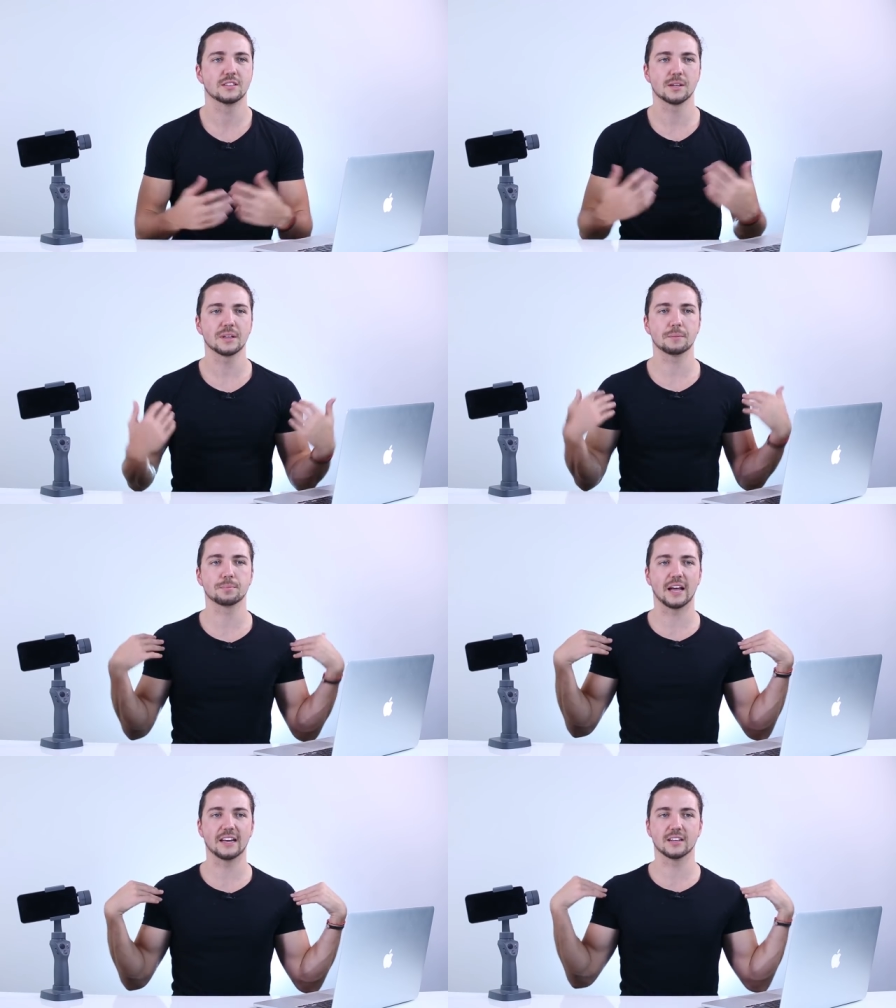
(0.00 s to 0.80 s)
Something
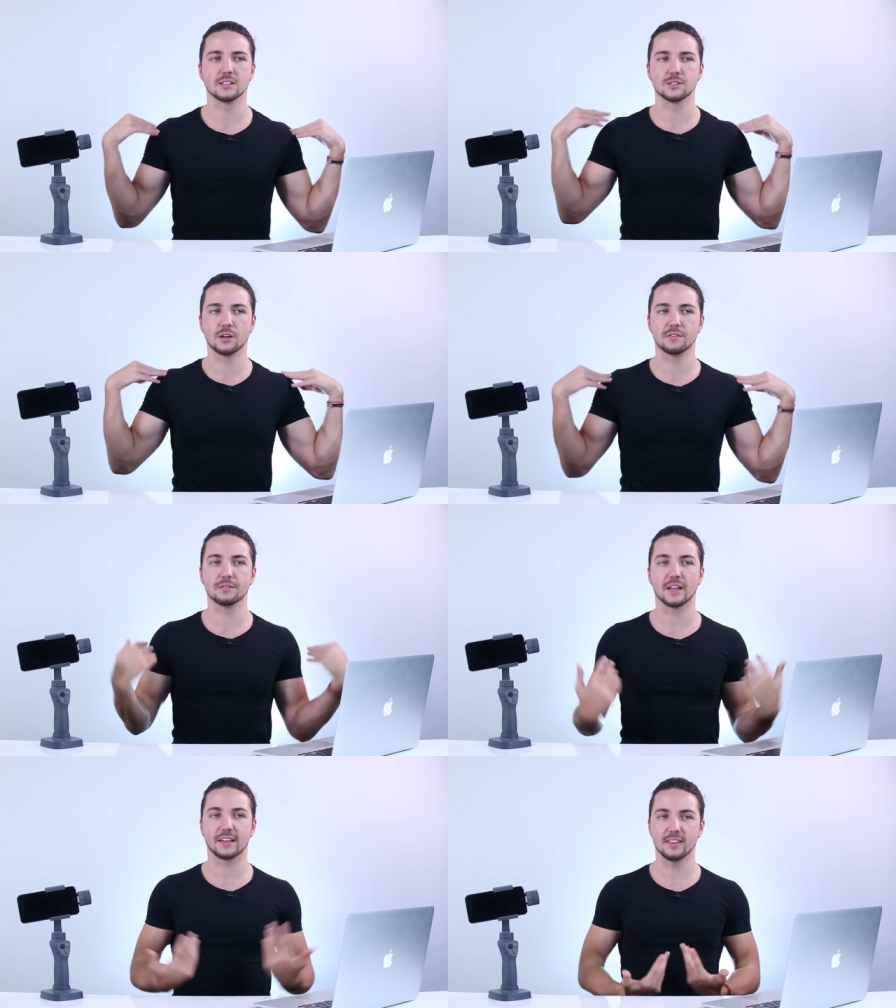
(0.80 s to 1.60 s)
plain and
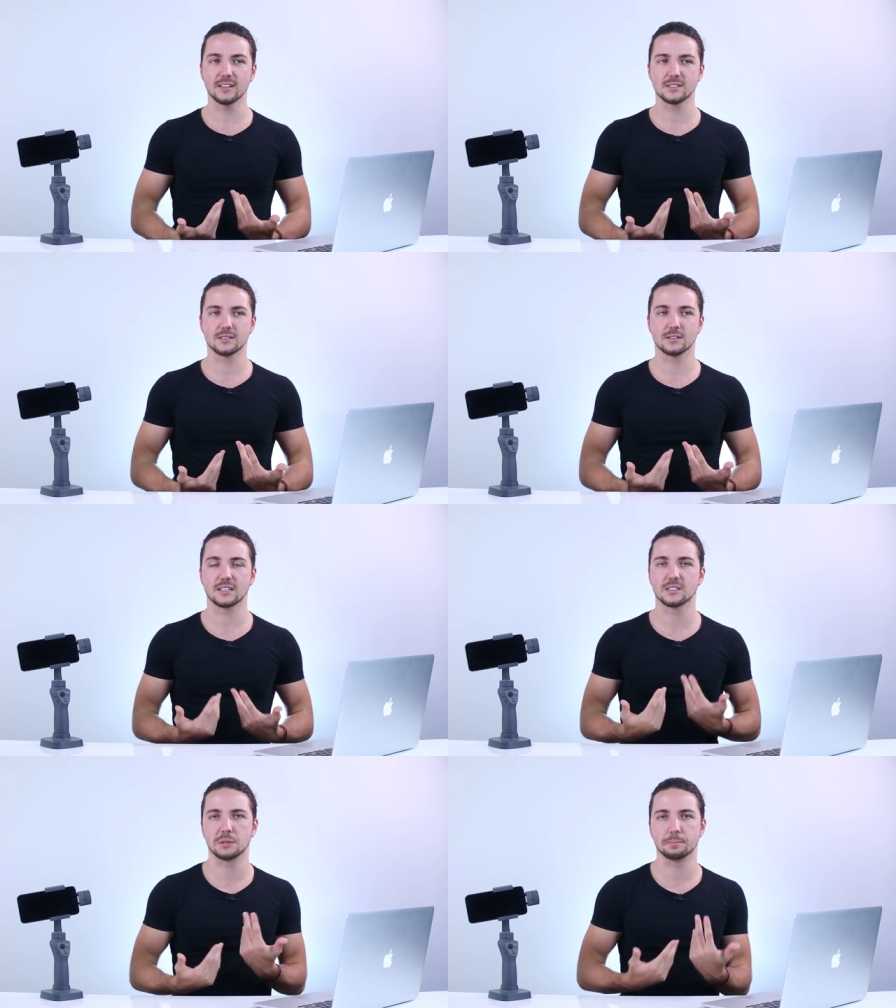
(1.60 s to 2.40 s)
conservative like this,
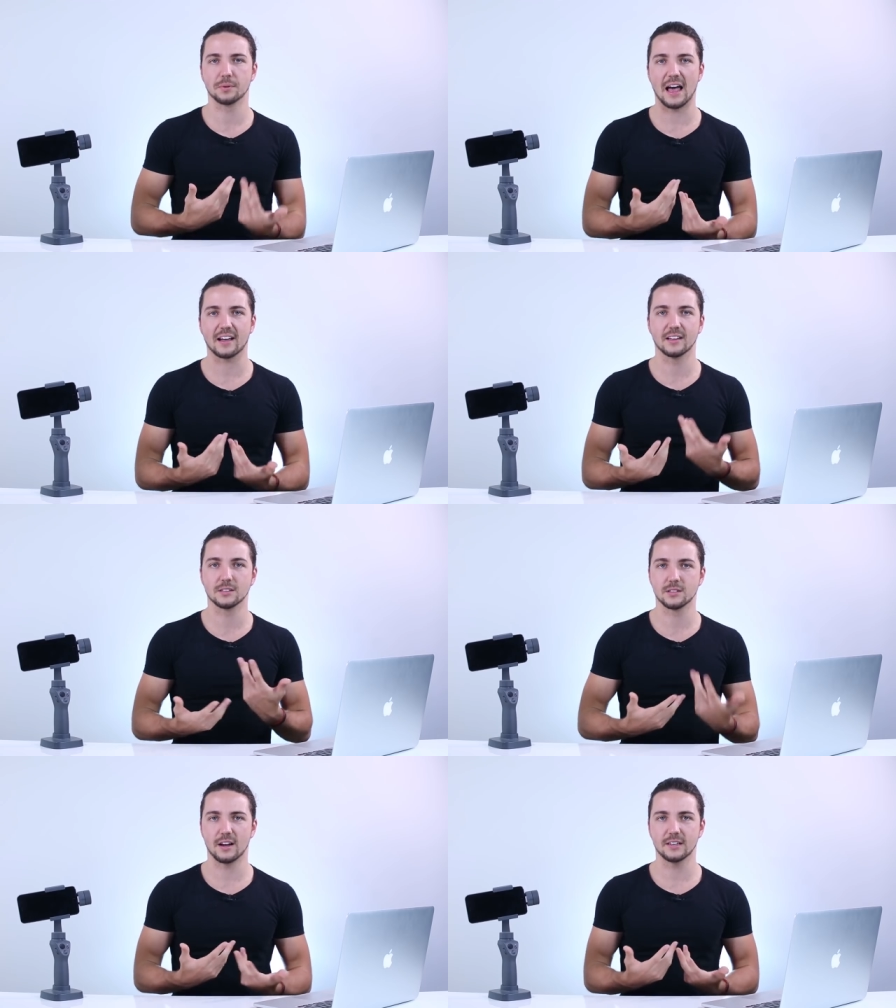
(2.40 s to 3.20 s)
like something black
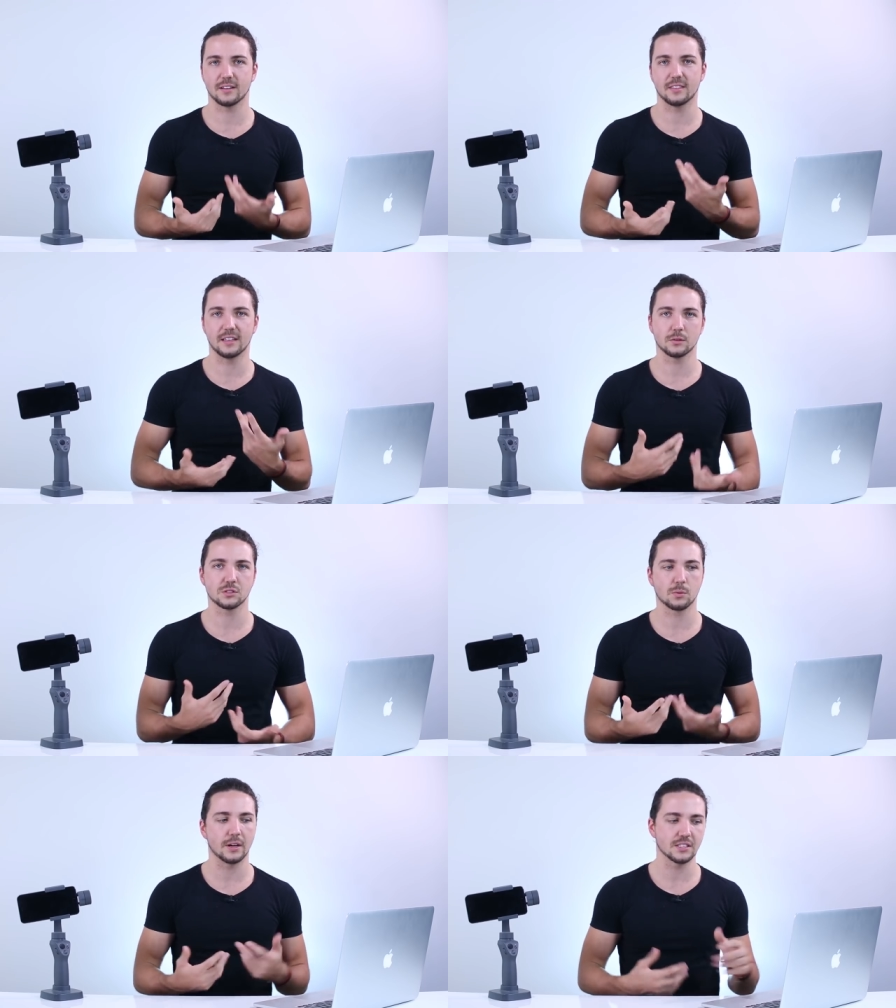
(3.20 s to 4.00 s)
and tight, I think
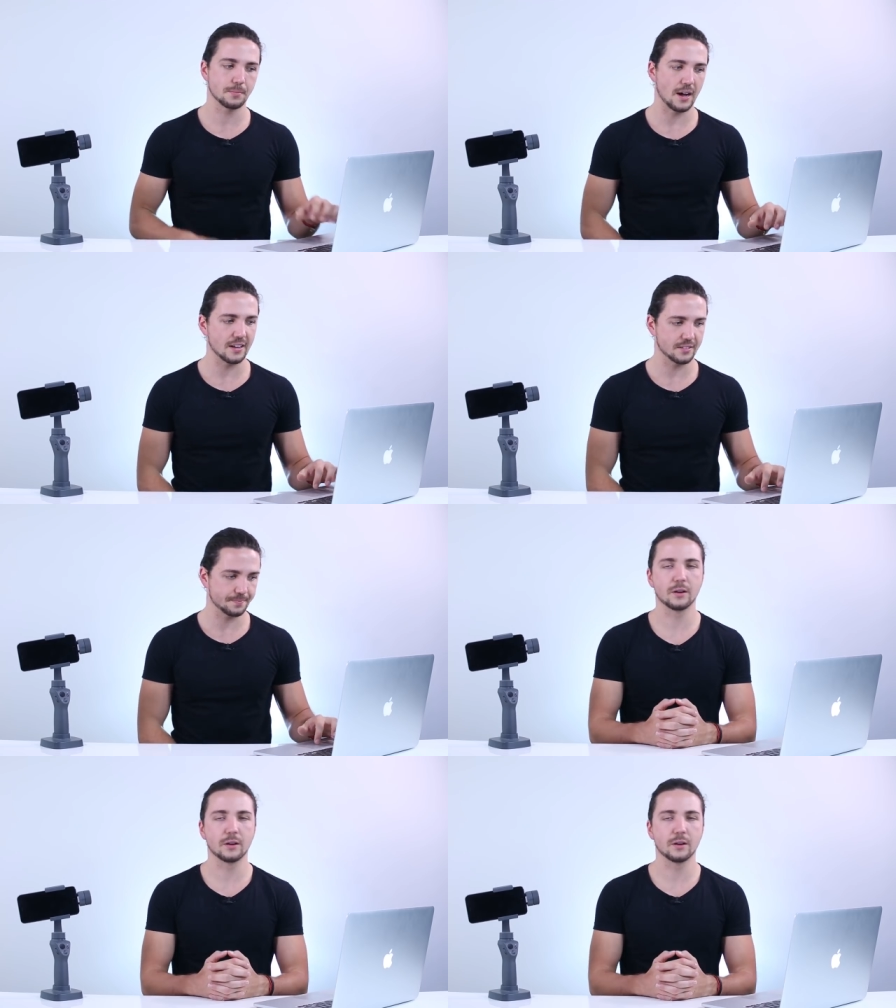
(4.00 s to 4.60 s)
looks quite smart.